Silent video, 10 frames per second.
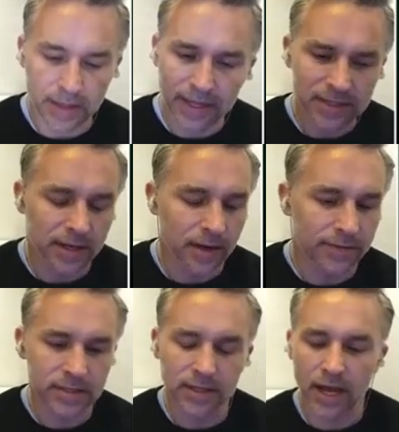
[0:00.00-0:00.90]
Uh, that's enough
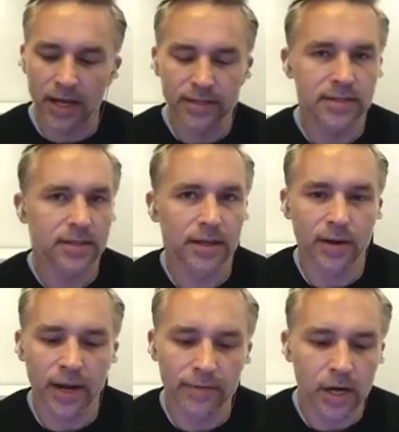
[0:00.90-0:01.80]
of slides. You know,
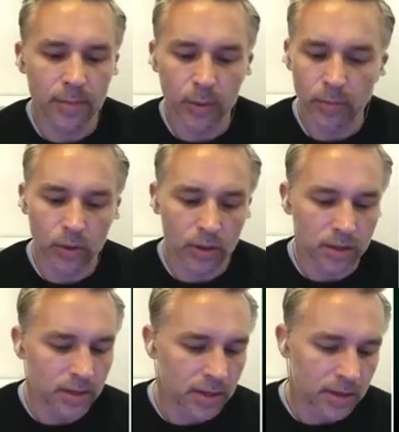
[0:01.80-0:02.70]
I have a couple more,